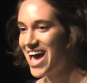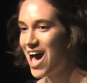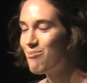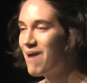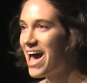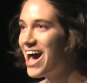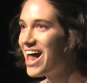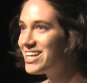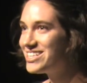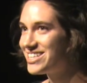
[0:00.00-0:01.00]
a
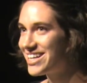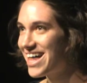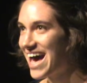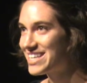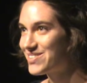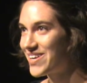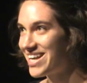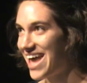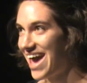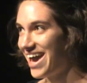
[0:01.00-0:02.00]
biology class one
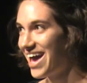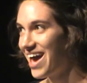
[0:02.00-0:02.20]
day.